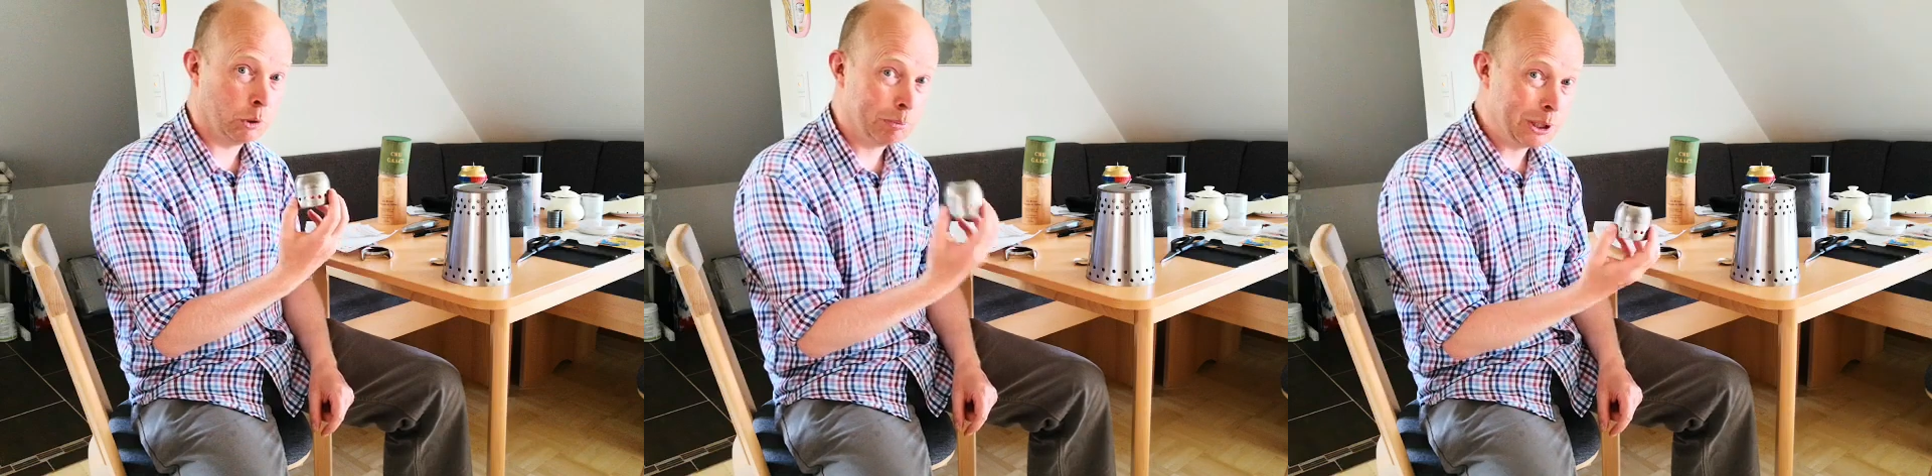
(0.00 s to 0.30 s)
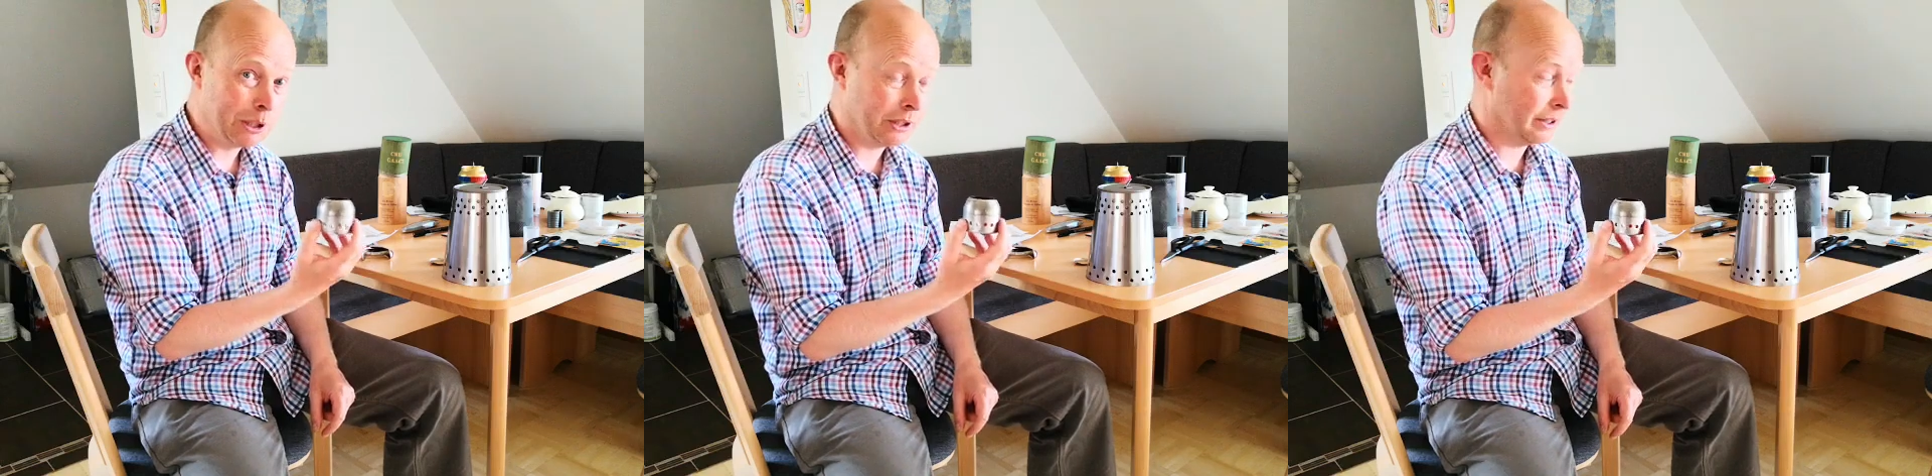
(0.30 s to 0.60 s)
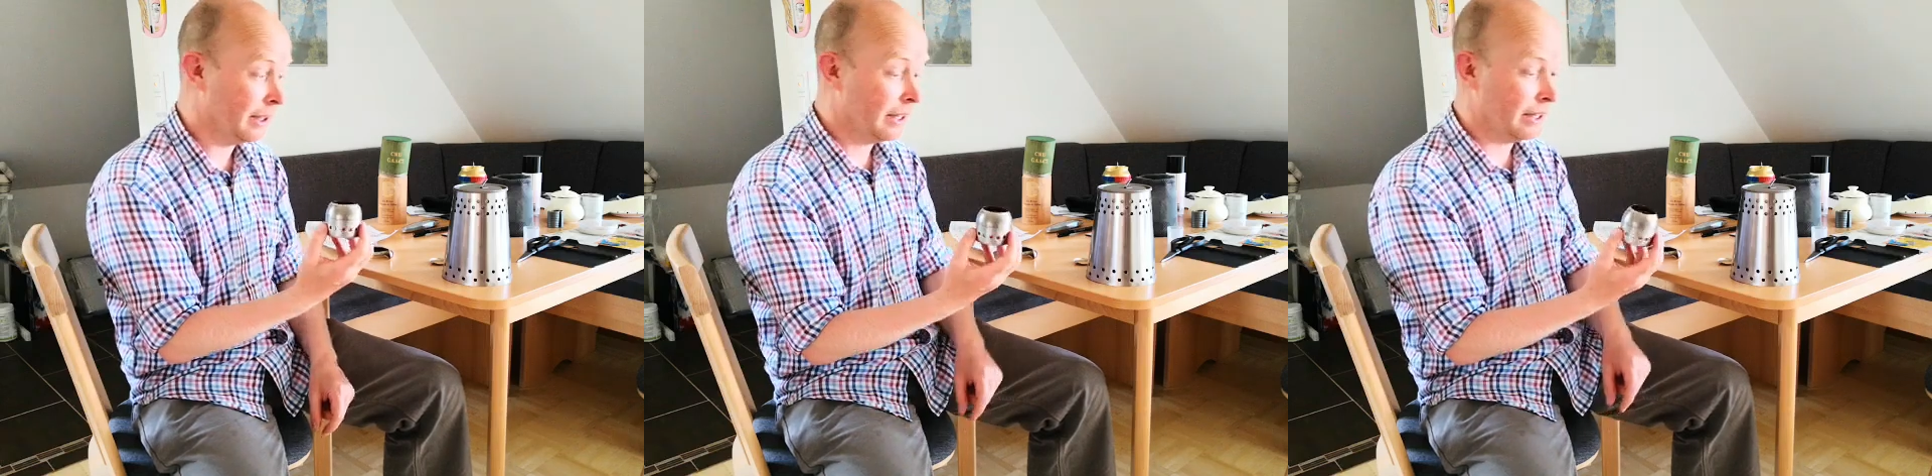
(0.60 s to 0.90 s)
burn
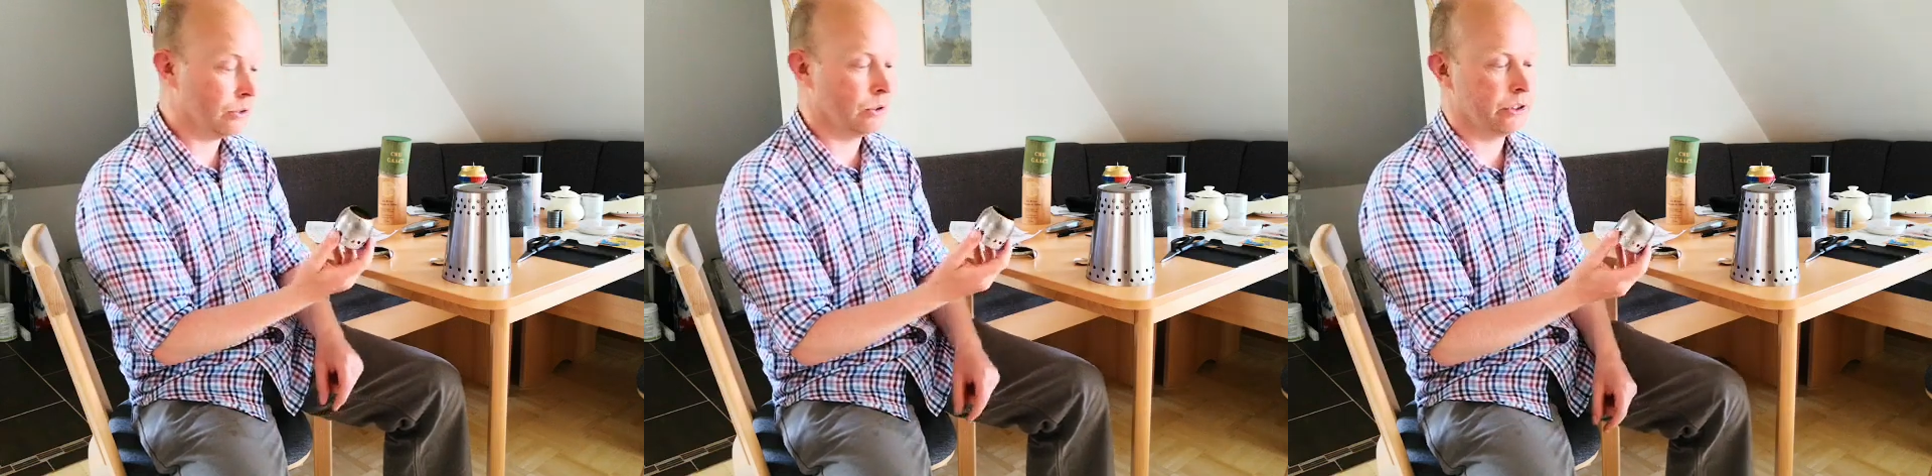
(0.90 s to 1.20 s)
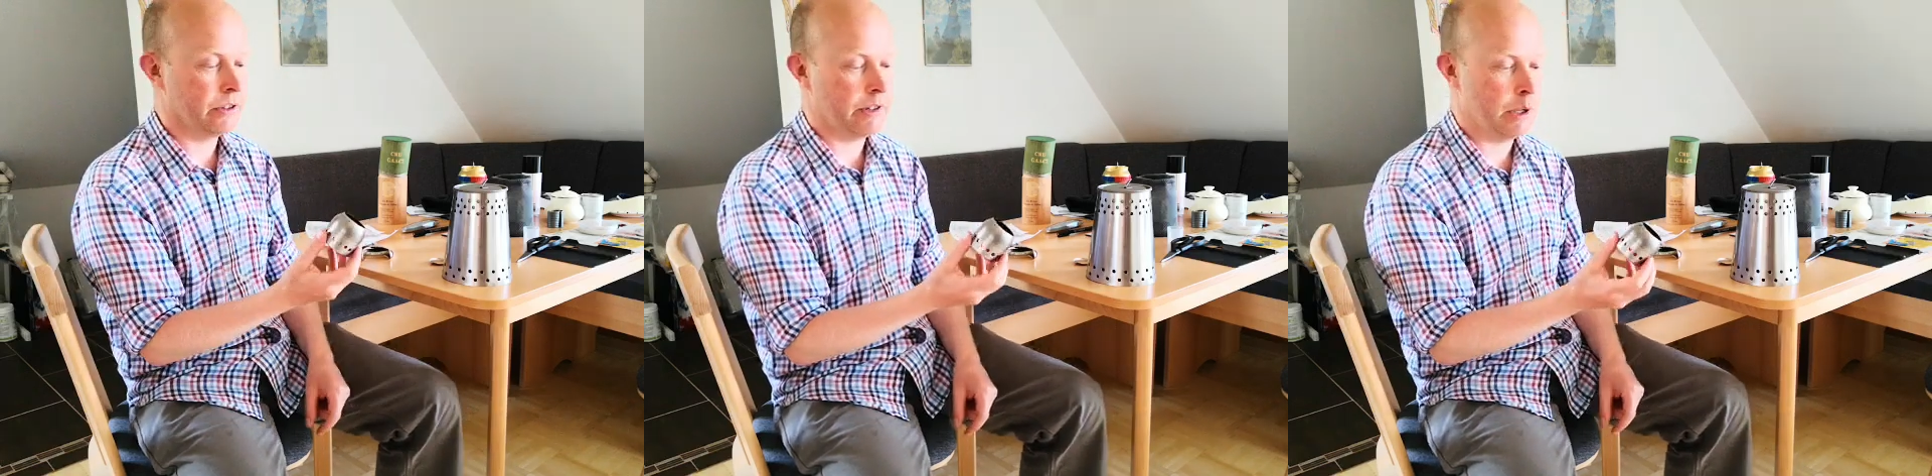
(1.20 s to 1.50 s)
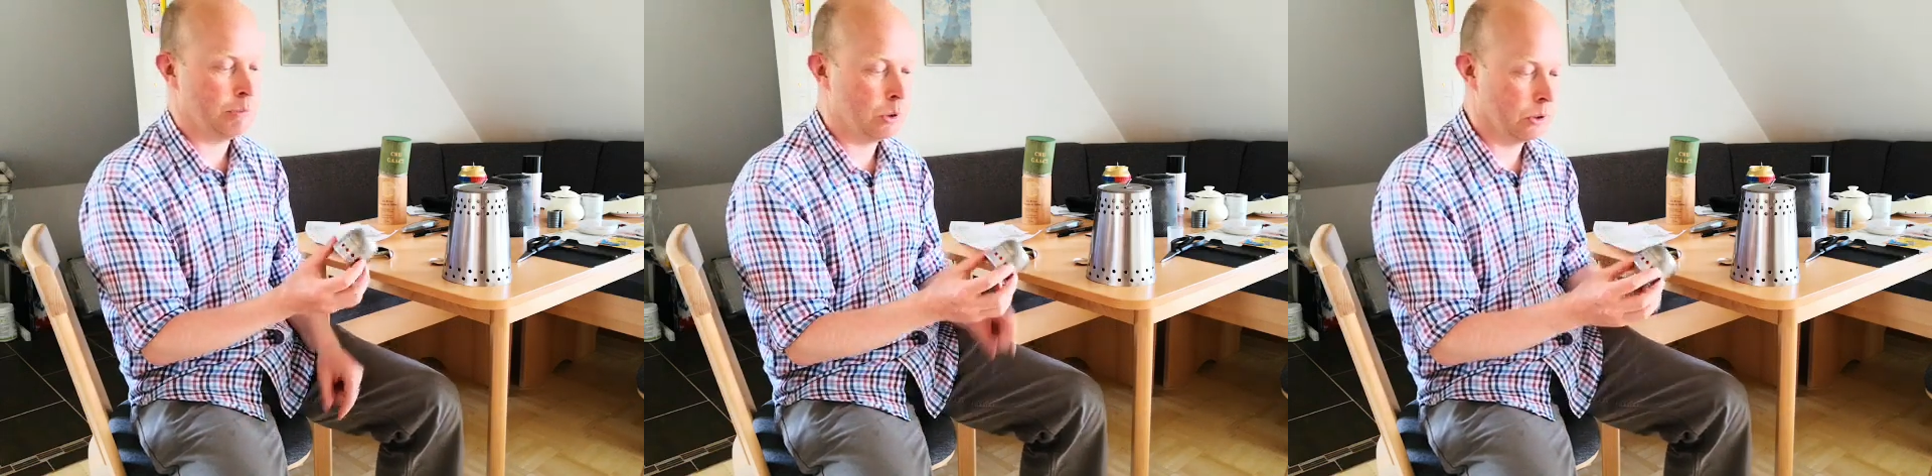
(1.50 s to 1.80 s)
is also very
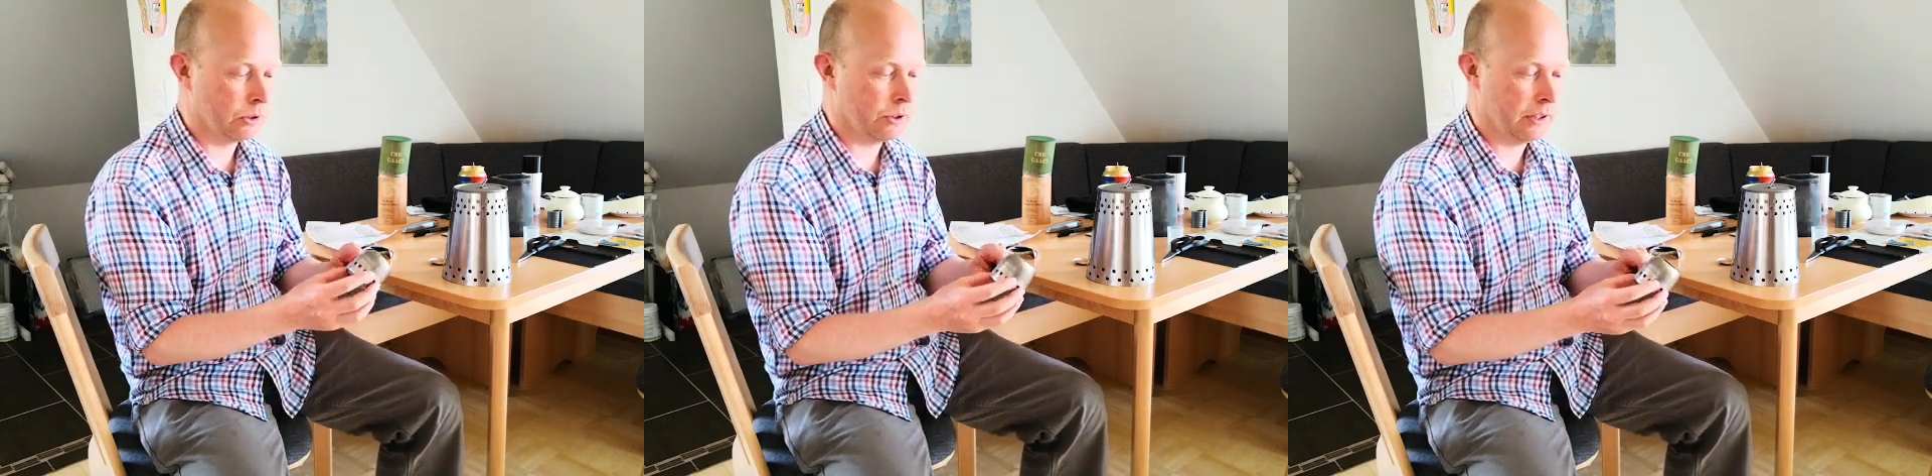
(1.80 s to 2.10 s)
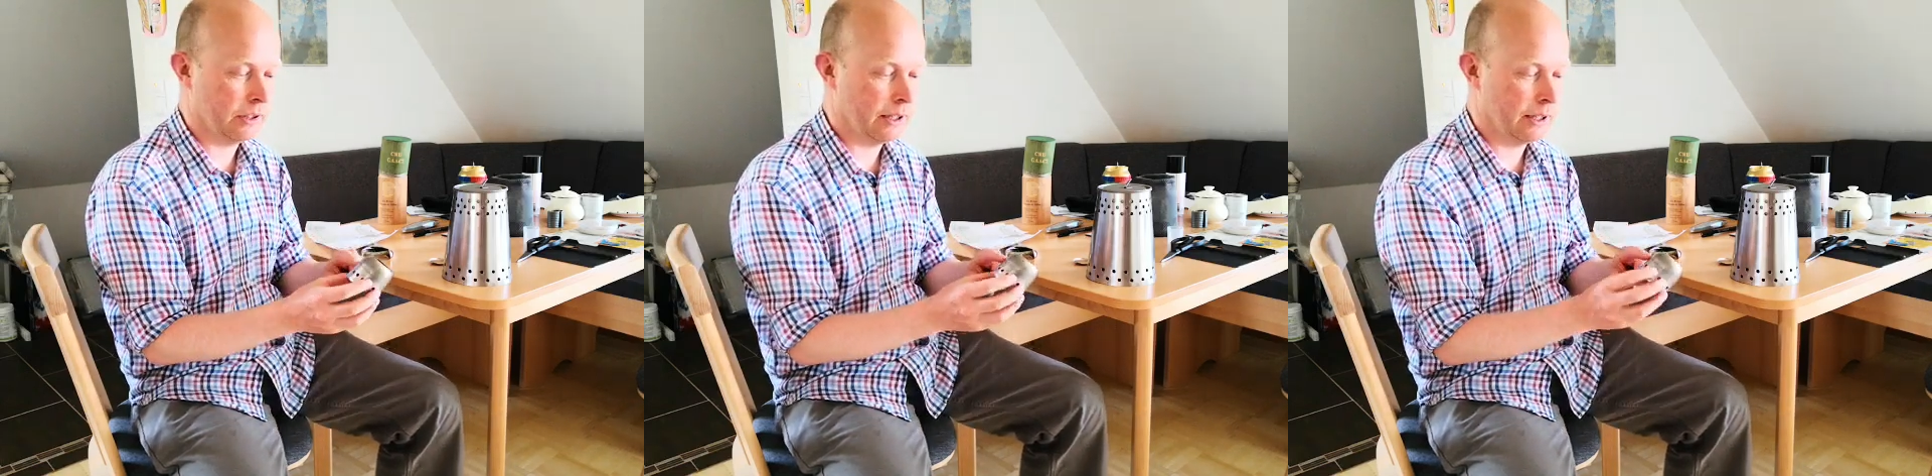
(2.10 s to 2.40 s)
important.